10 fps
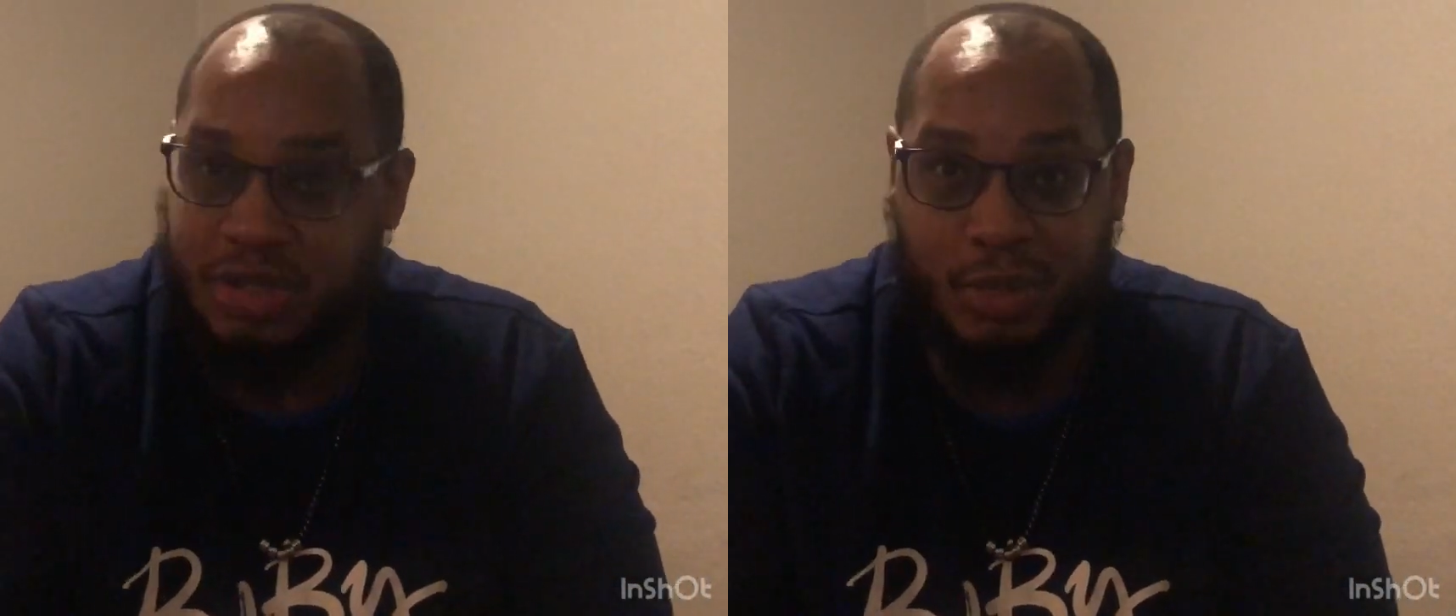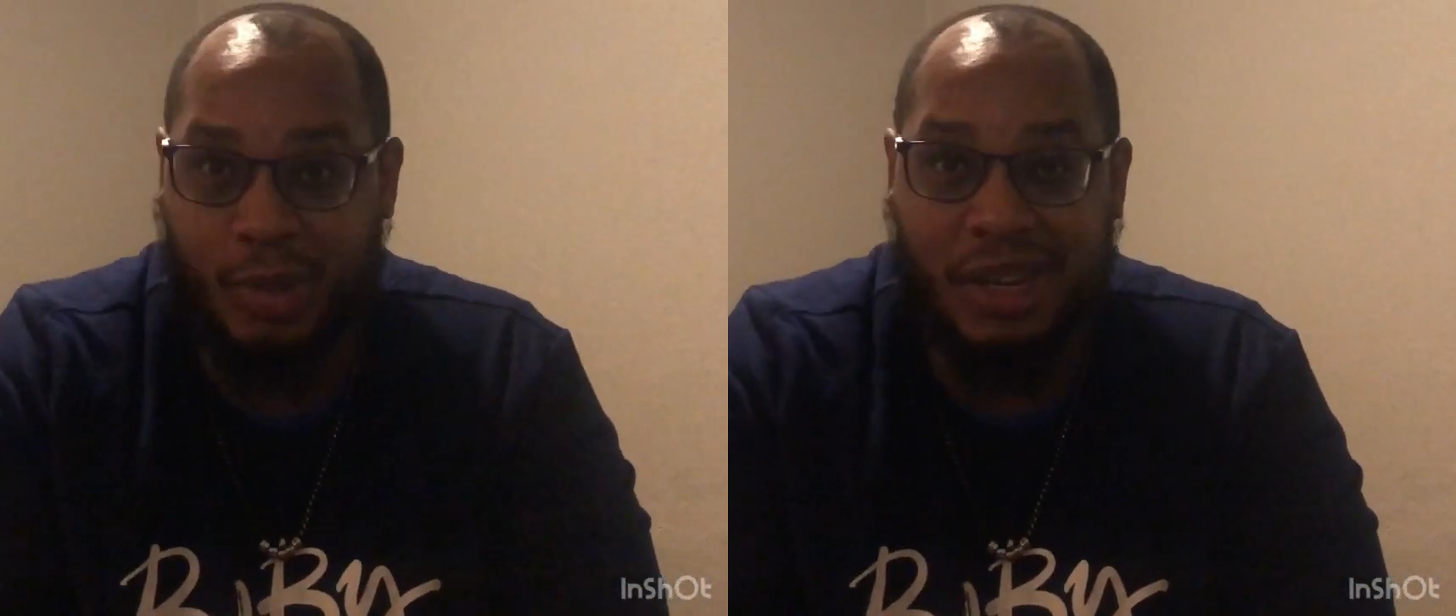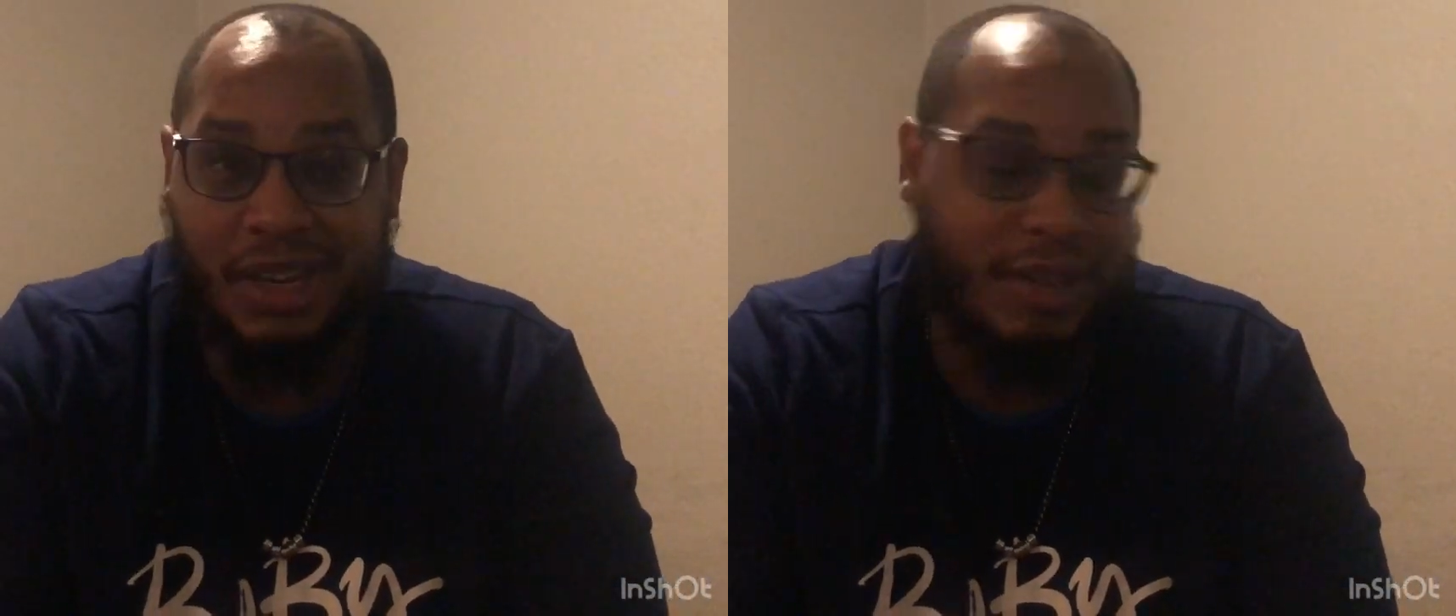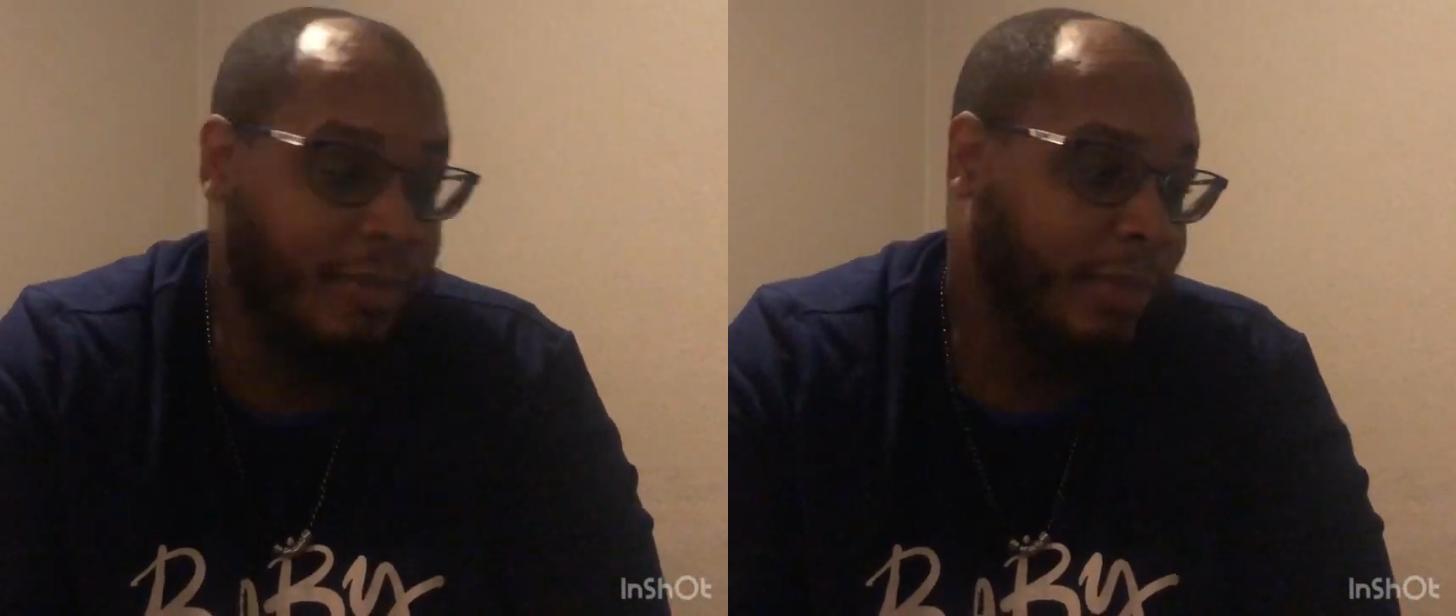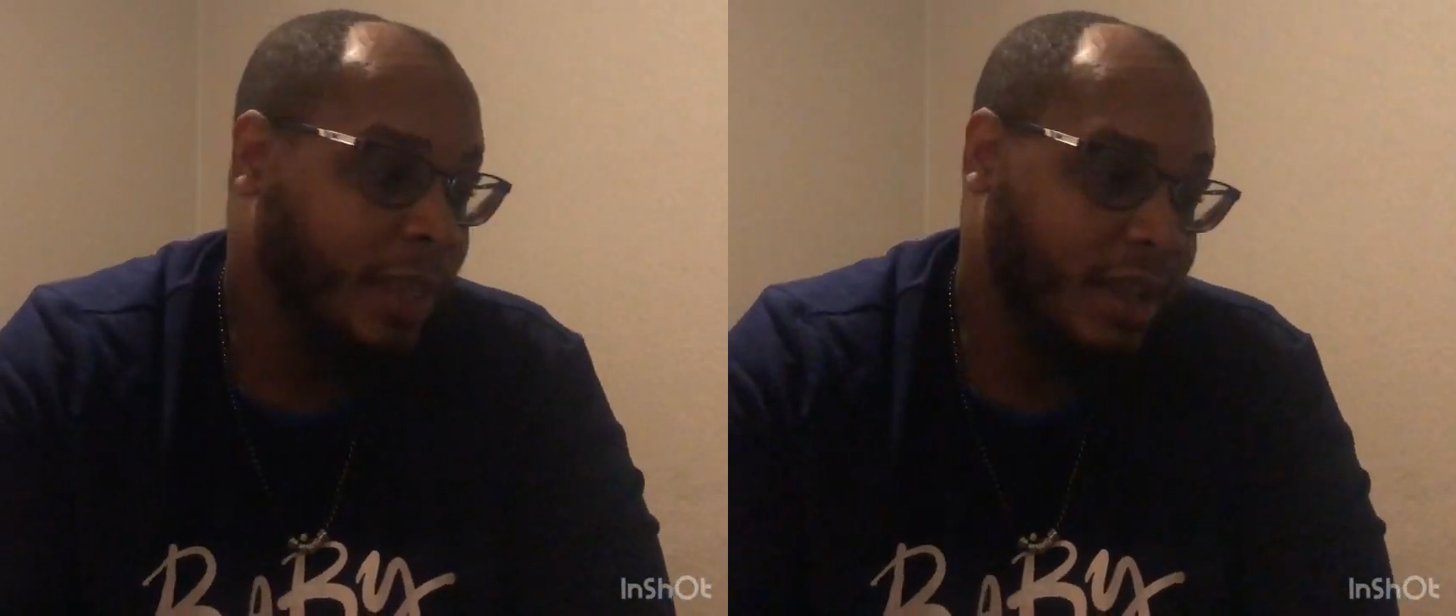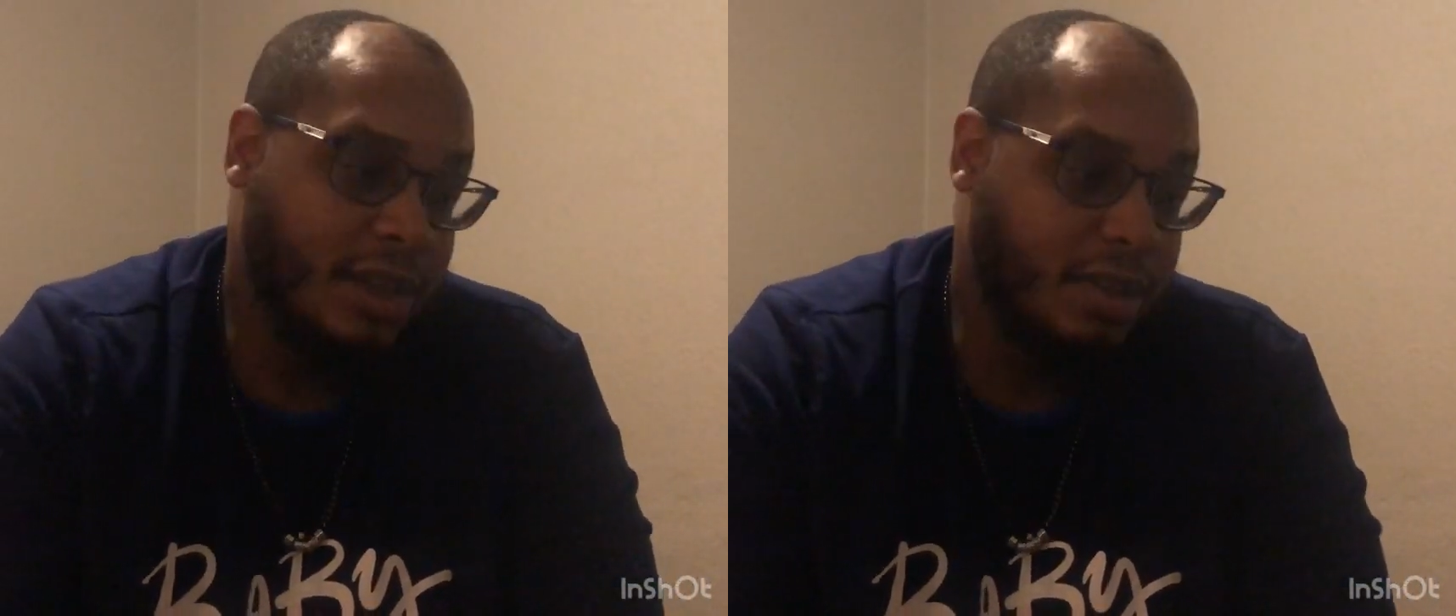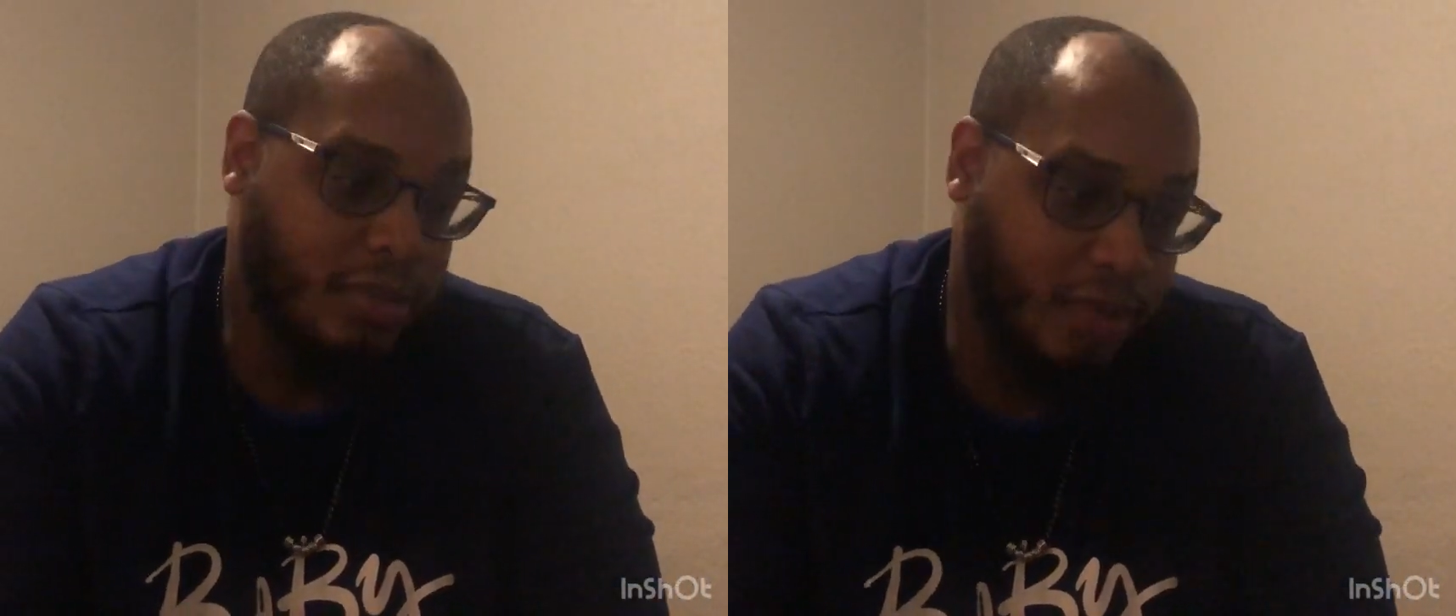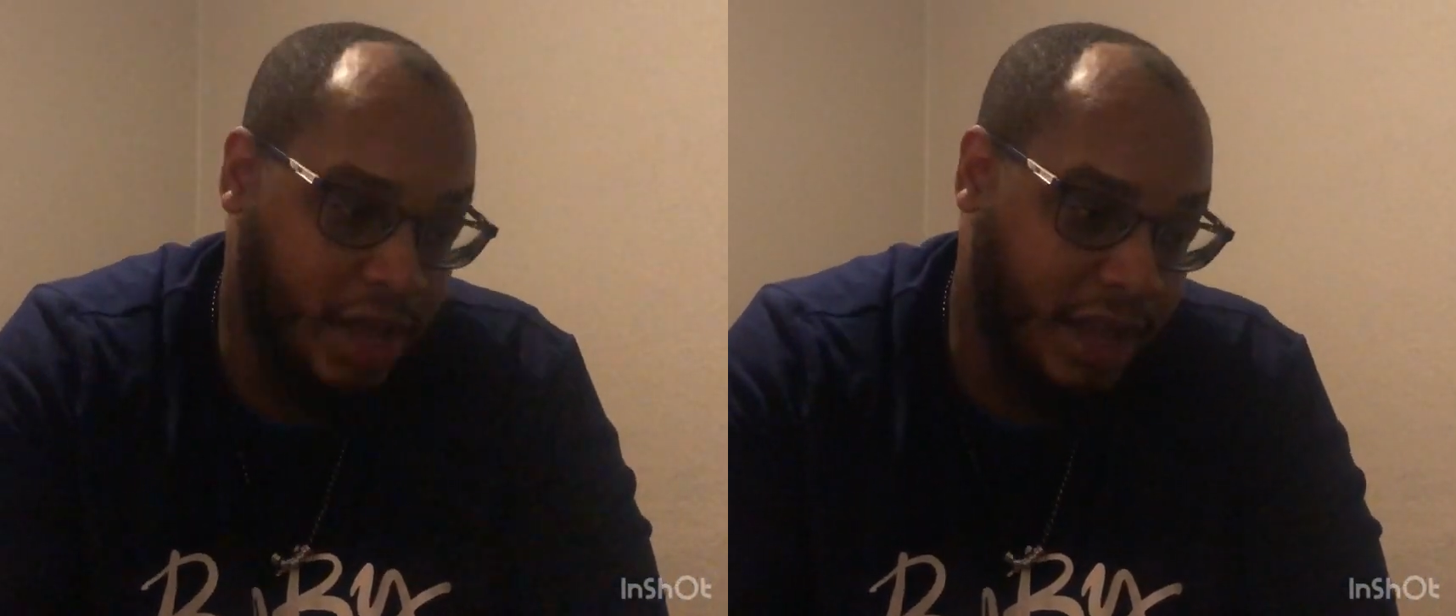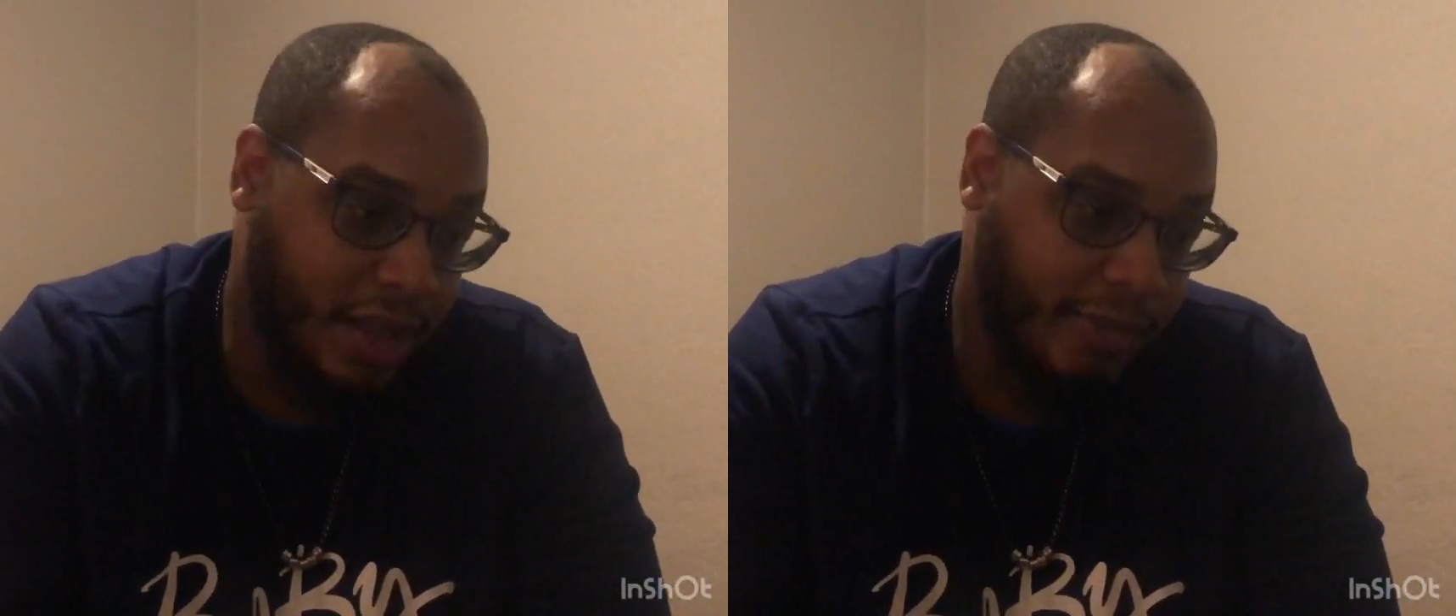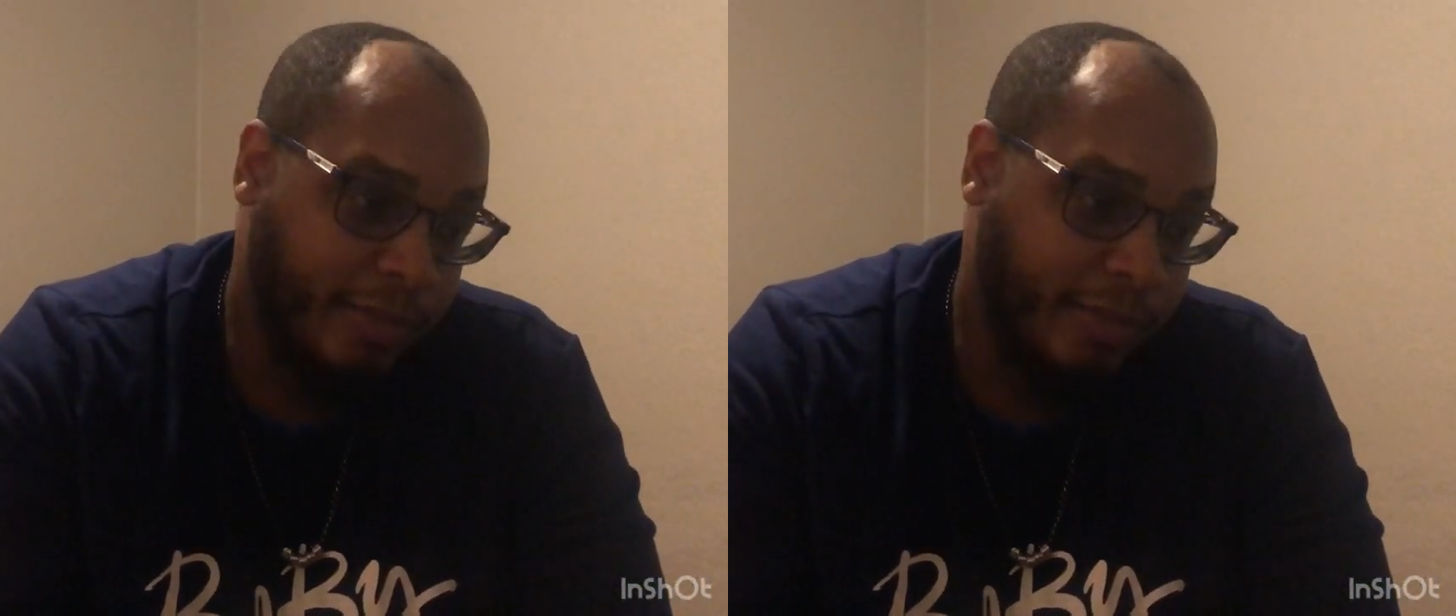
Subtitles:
spending either way,